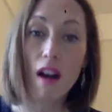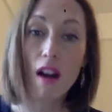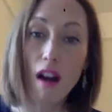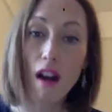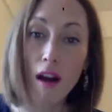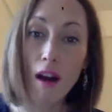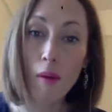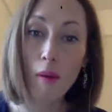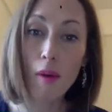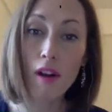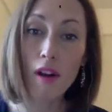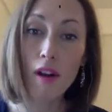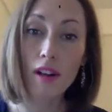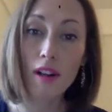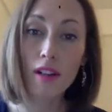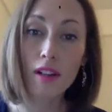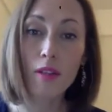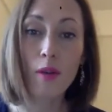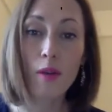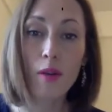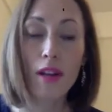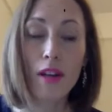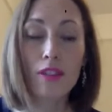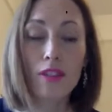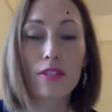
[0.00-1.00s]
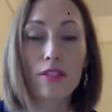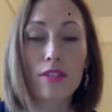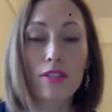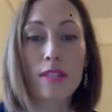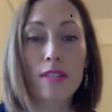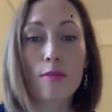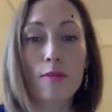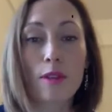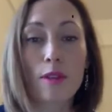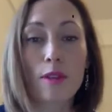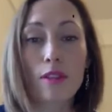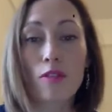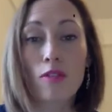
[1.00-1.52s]
our work quite
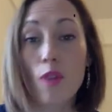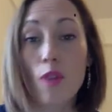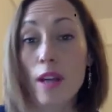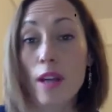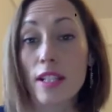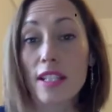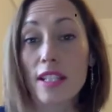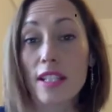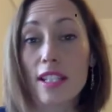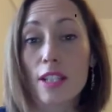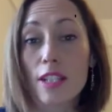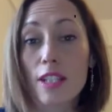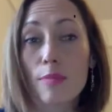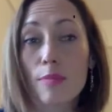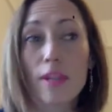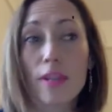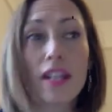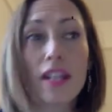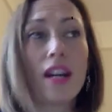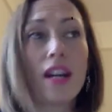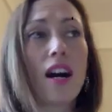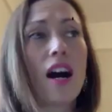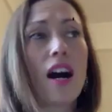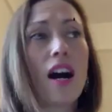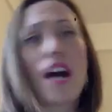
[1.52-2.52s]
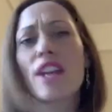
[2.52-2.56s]
considerably.